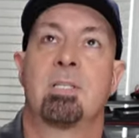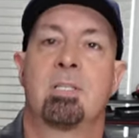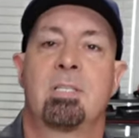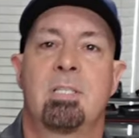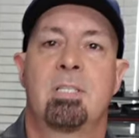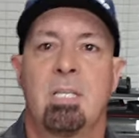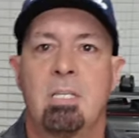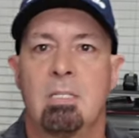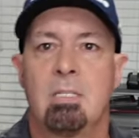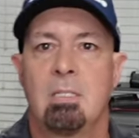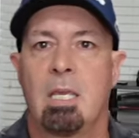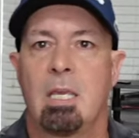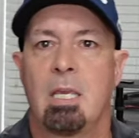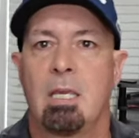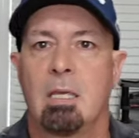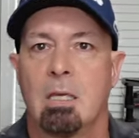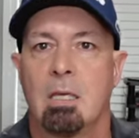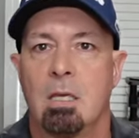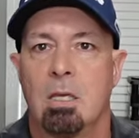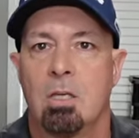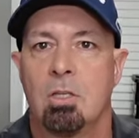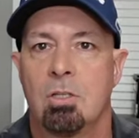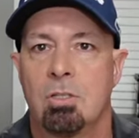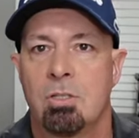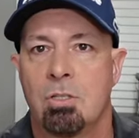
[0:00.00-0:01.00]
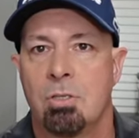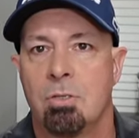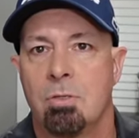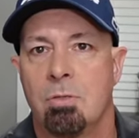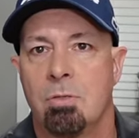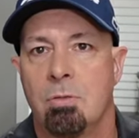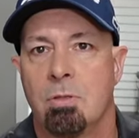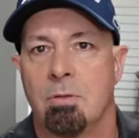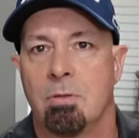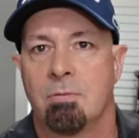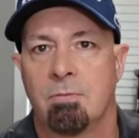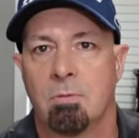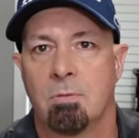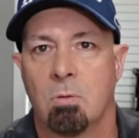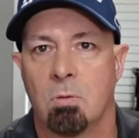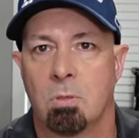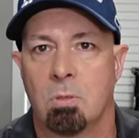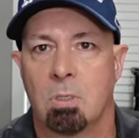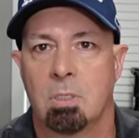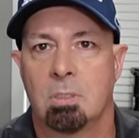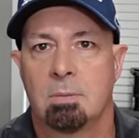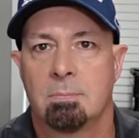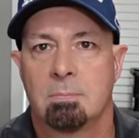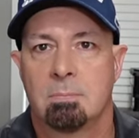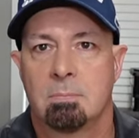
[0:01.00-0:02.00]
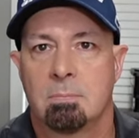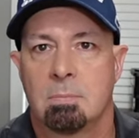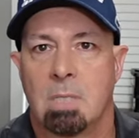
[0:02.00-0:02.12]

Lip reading: ceiling to the floor.